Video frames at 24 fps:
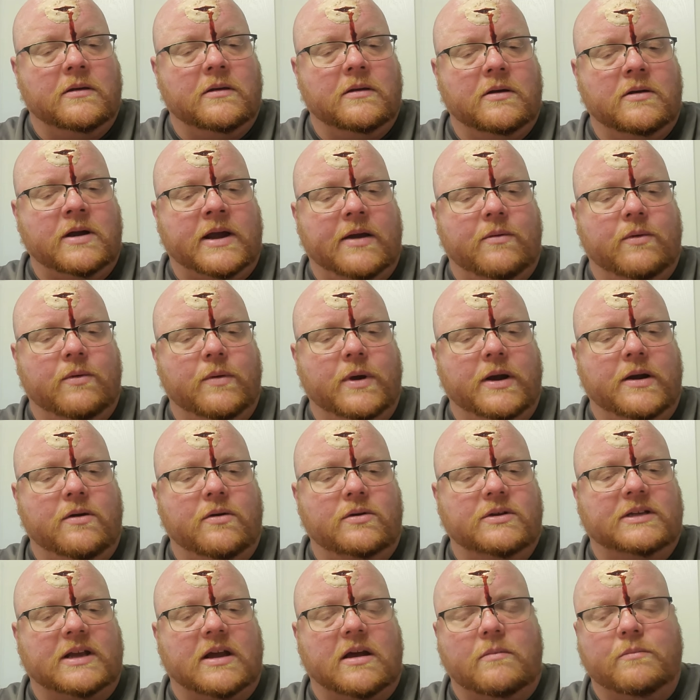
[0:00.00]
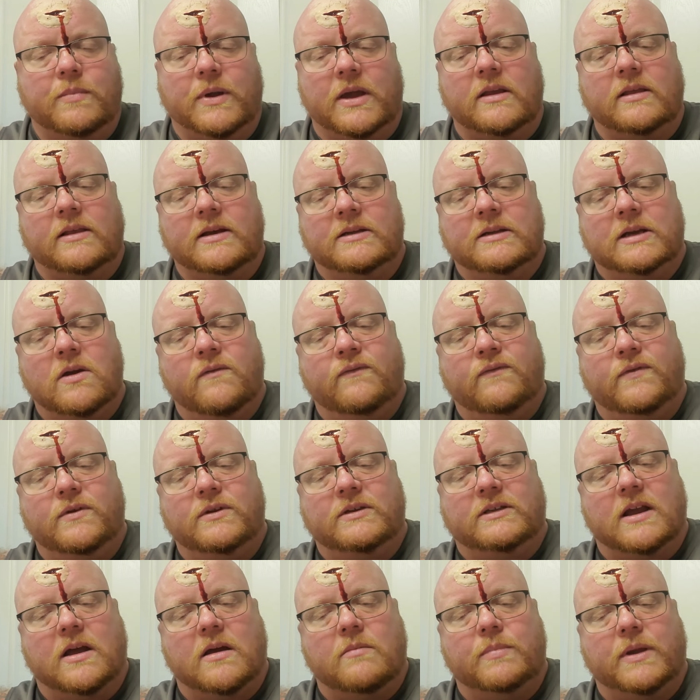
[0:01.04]
Okay, we want to go zombie. Let's go
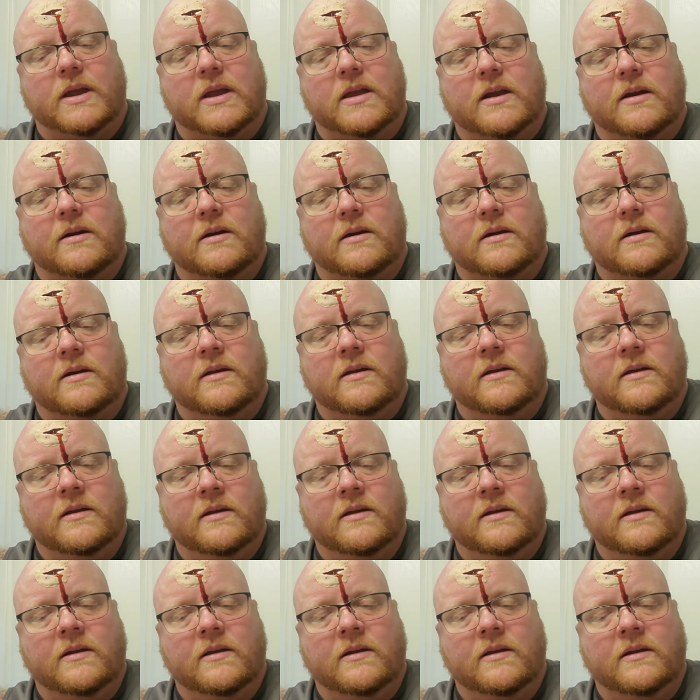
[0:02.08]
full zombie here.